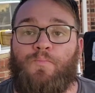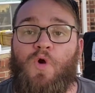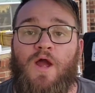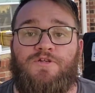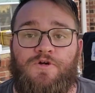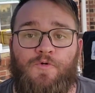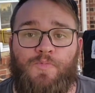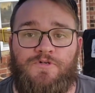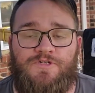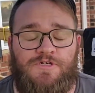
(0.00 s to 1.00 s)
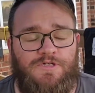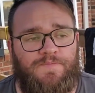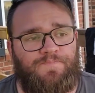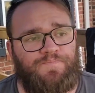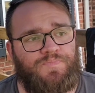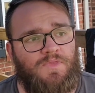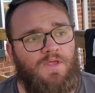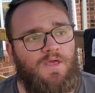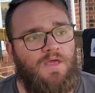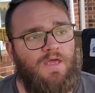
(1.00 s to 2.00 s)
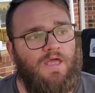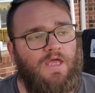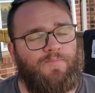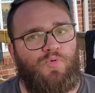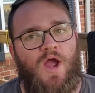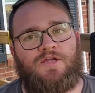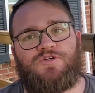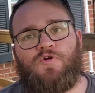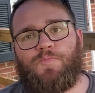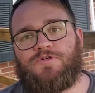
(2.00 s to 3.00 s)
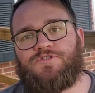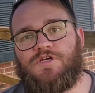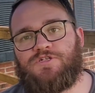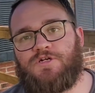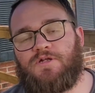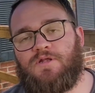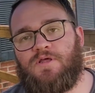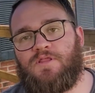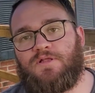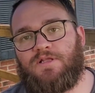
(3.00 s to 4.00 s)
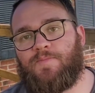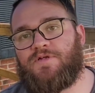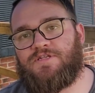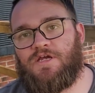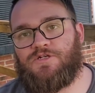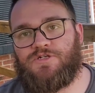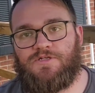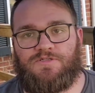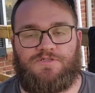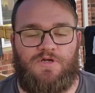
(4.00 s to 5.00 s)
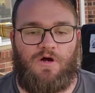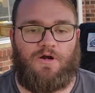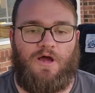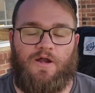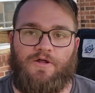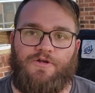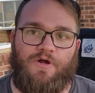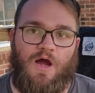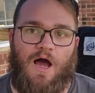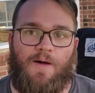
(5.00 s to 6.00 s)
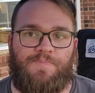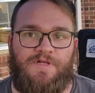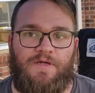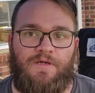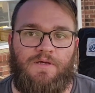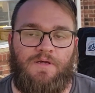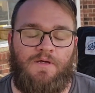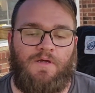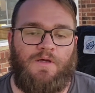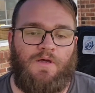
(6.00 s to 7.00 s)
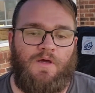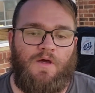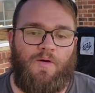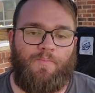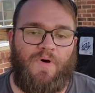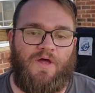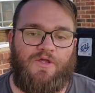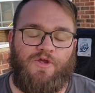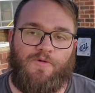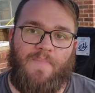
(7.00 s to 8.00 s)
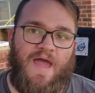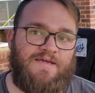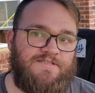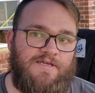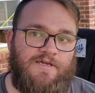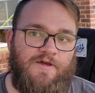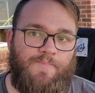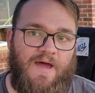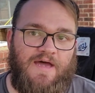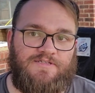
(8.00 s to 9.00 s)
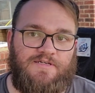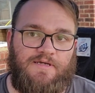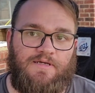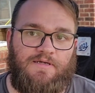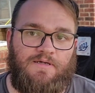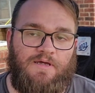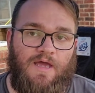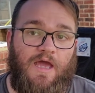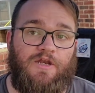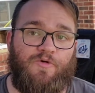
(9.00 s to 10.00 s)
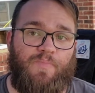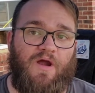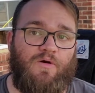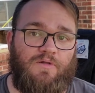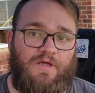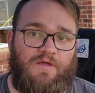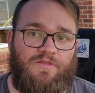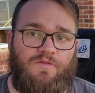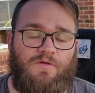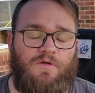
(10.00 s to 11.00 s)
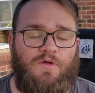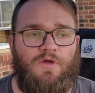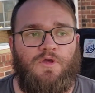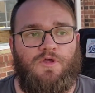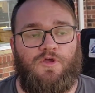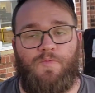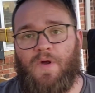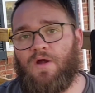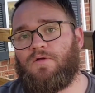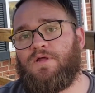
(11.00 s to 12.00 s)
Practical precision. In practical precision, the limitations are not on your optic, but your magazine capacity and your barrel length. Your barrel